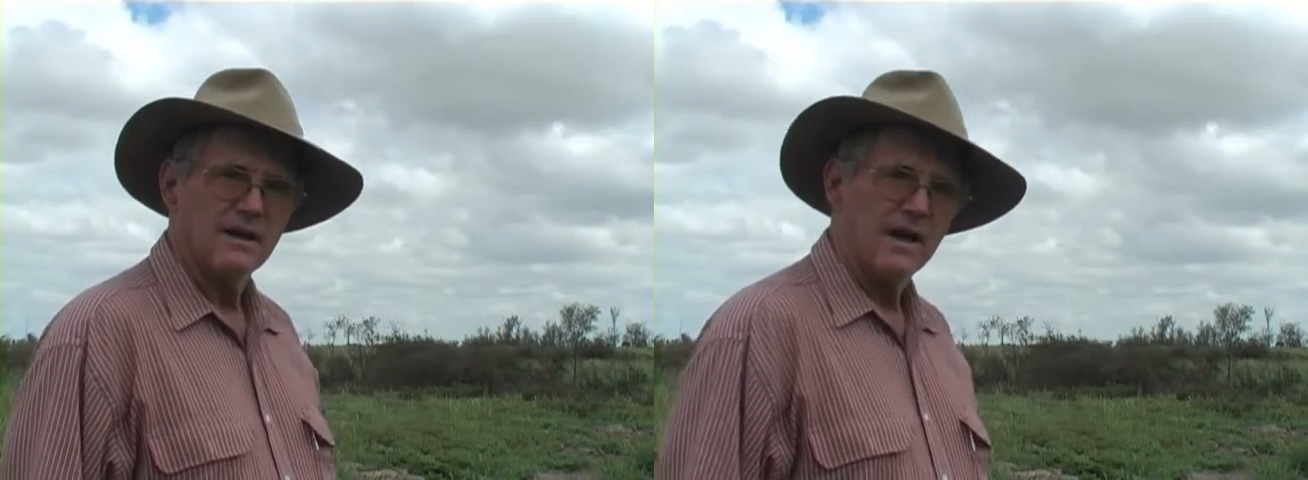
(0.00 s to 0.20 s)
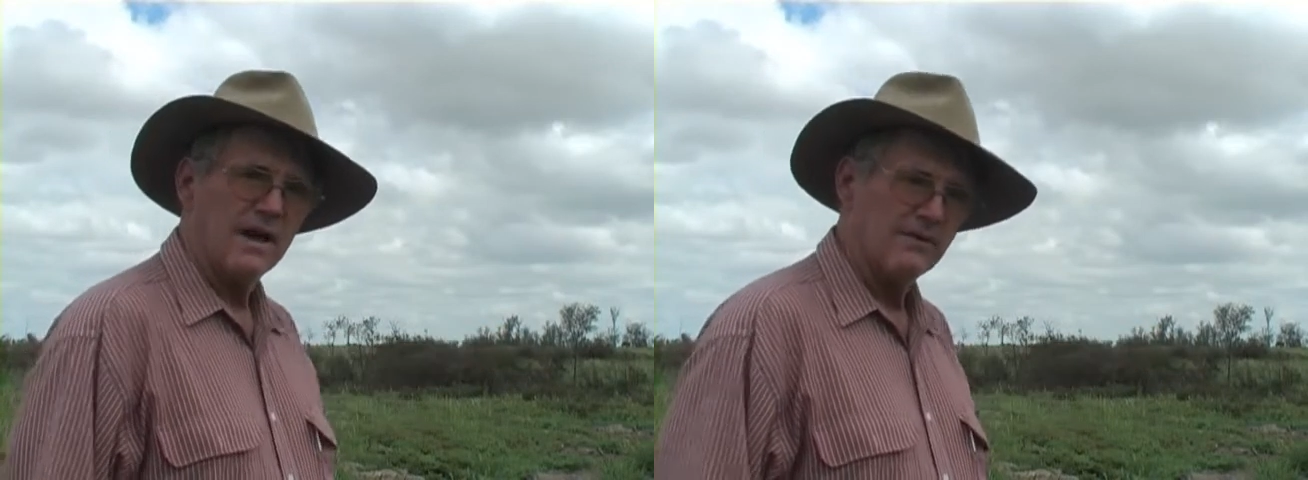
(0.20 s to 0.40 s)

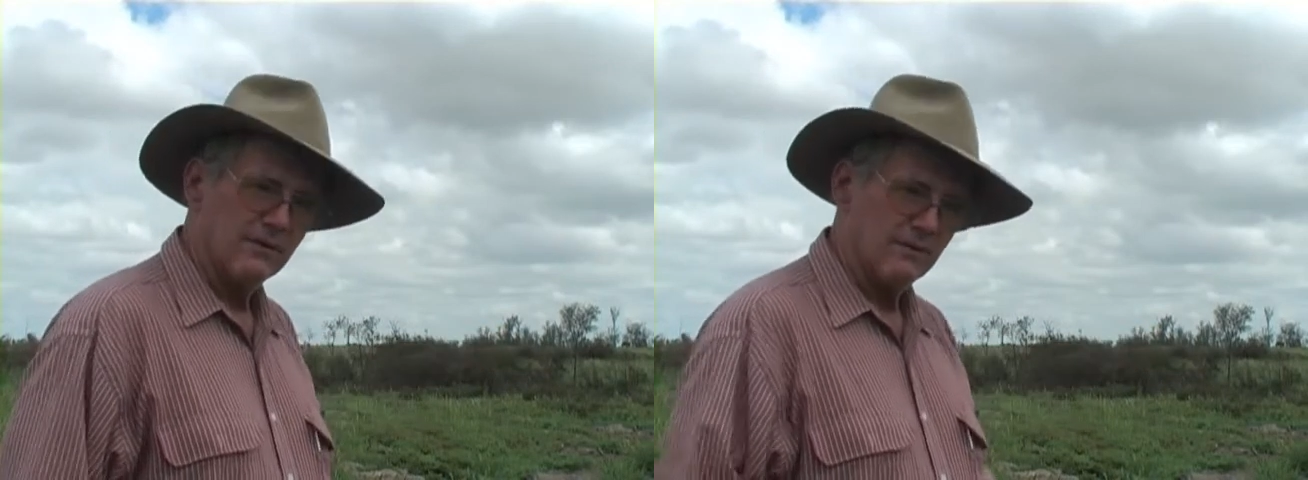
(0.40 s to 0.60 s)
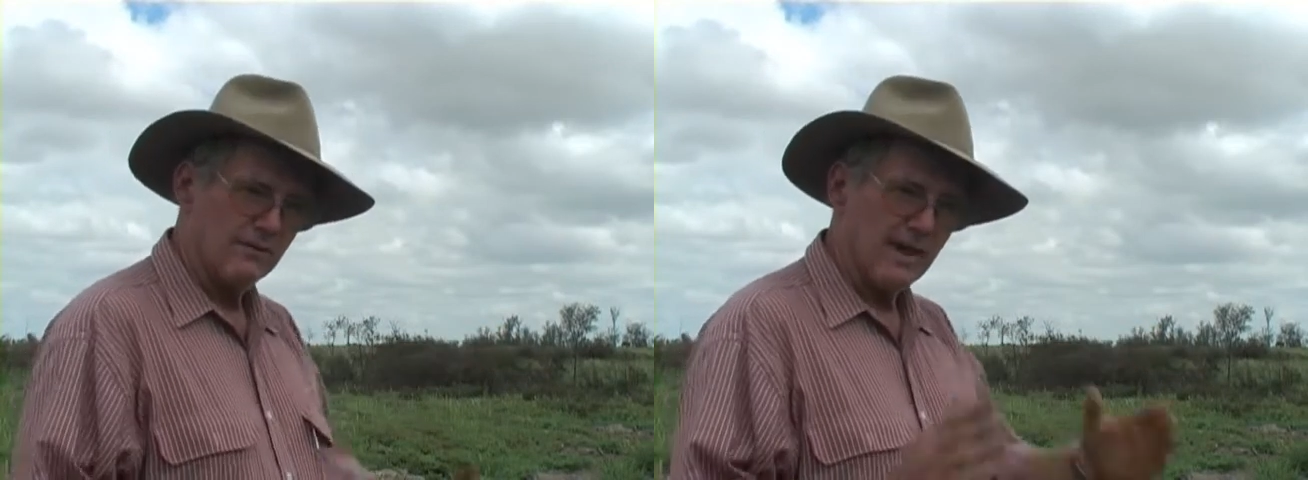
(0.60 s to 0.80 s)
and
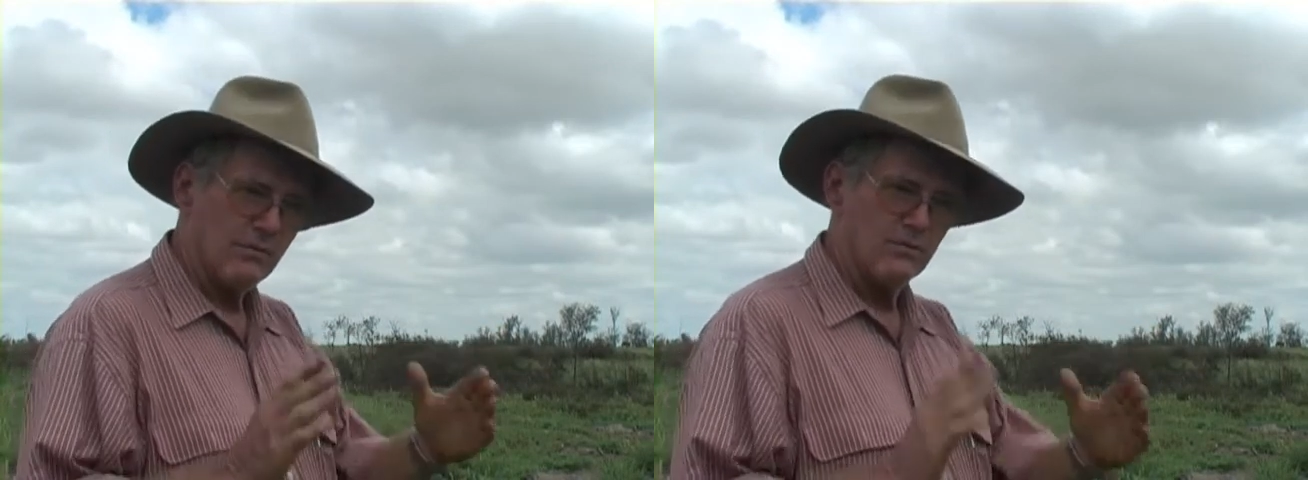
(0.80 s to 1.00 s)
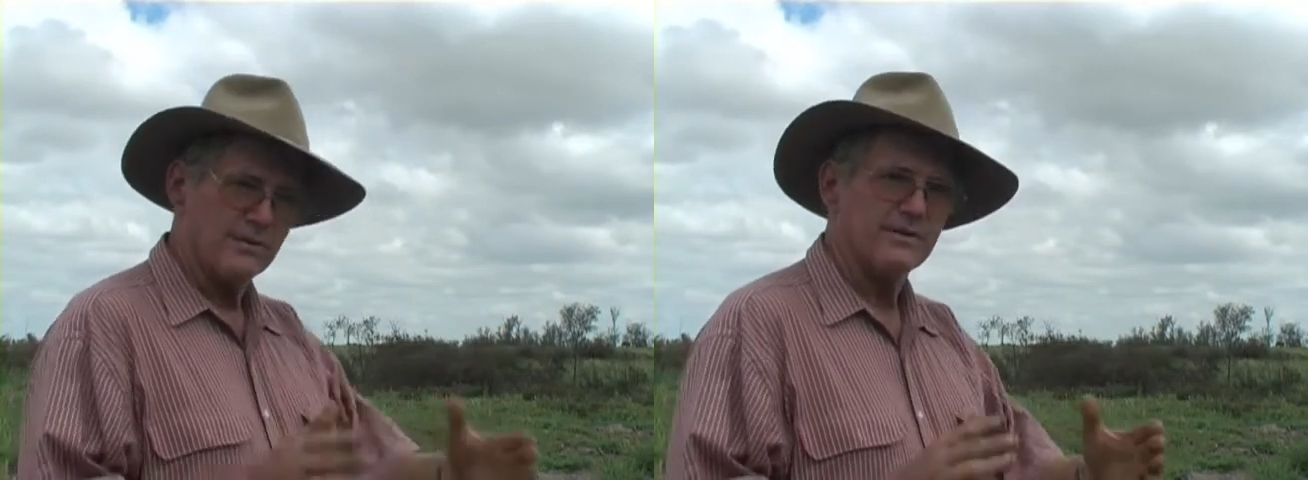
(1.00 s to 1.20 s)
they
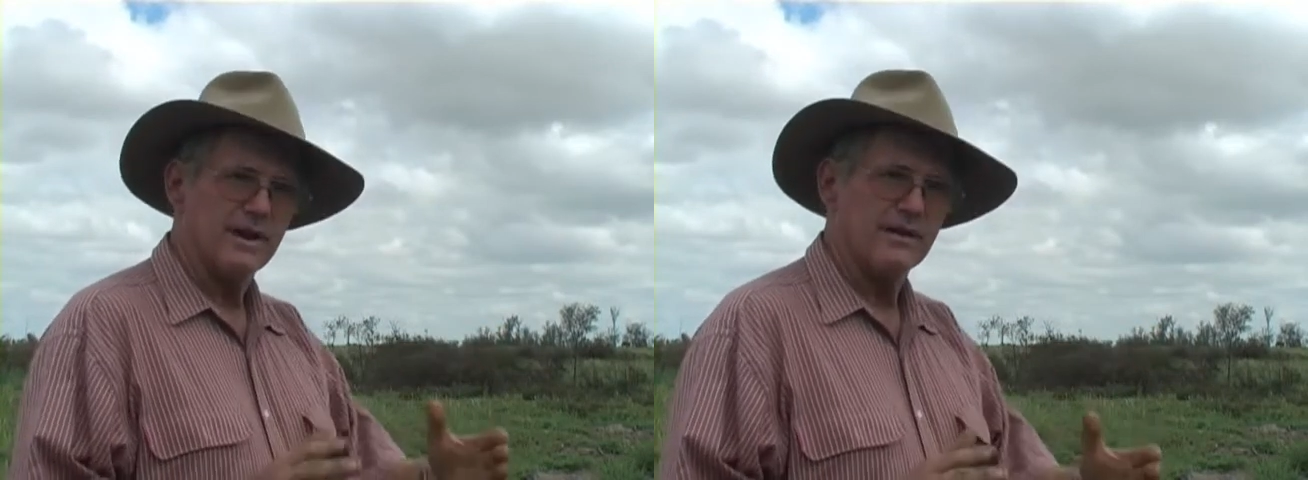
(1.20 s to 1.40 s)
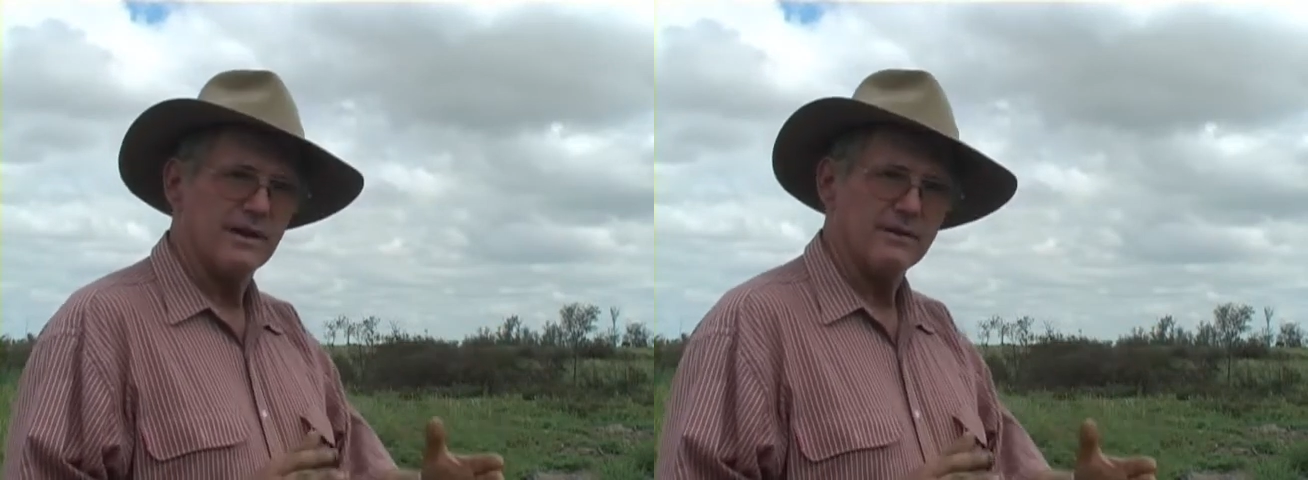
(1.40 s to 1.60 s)
will
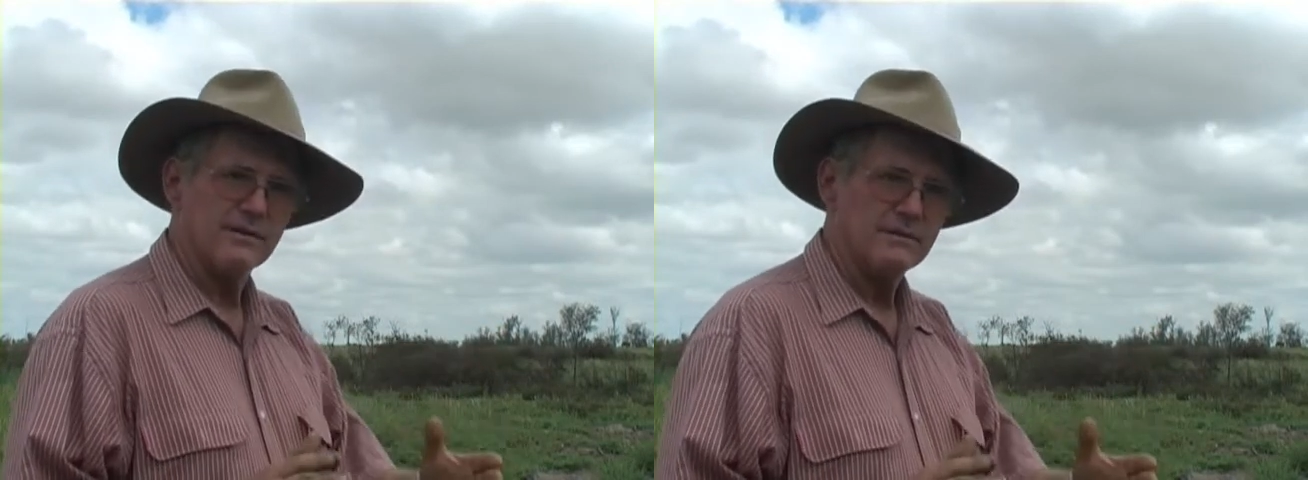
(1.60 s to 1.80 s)
retain that